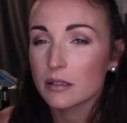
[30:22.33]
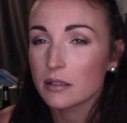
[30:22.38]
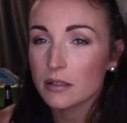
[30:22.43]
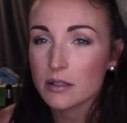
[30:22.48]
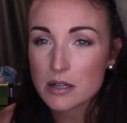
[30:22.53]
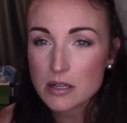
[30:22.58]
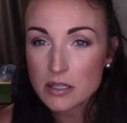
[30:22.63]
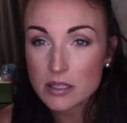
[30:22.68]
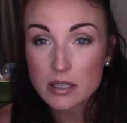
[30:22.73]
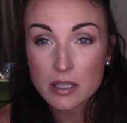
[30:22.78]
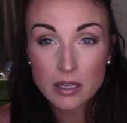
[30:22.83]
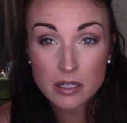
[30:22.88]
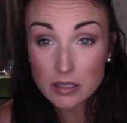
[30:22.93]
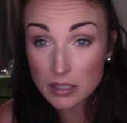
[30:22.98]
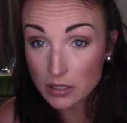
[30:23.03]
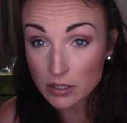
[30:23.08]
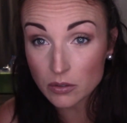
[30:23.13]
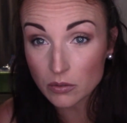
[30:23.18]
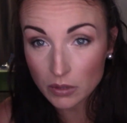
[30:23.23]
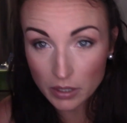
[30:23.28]
there's things
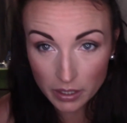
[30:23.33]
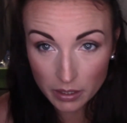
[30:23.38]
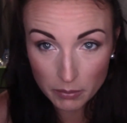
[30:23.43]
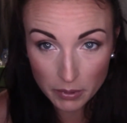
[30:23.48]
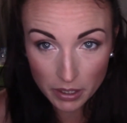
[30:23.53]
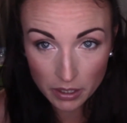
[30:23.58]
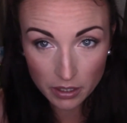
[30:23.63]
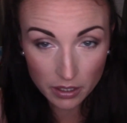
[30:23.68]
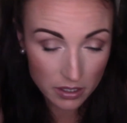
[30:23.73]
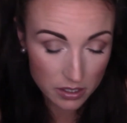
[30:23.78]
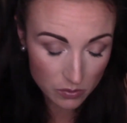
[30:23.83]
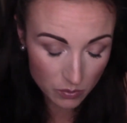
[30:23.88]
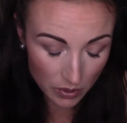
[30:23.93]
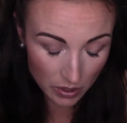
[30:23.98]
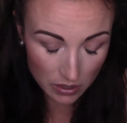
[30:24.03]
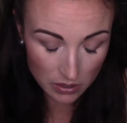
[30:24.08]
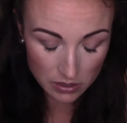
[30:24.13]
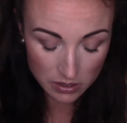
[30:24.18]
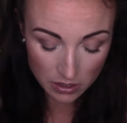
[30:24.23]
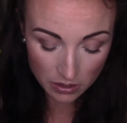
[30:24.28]
I don't like about it as
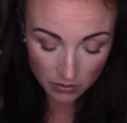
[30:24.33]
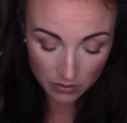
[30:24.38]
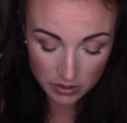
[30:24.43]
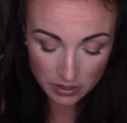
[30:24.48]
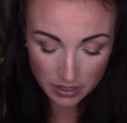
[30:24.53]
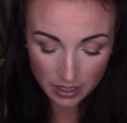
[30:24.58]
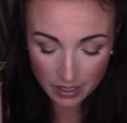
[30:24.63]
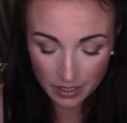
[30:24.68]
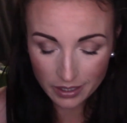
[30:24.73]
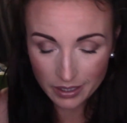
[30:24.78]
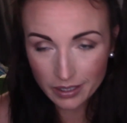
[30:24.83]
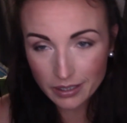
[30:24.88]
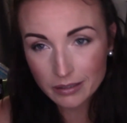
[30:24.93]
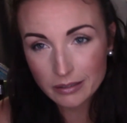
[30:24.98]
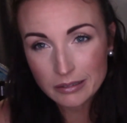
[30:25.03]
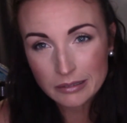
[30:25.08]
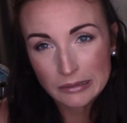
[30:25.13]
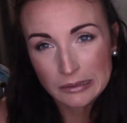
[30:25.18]
well, so it's kind of like,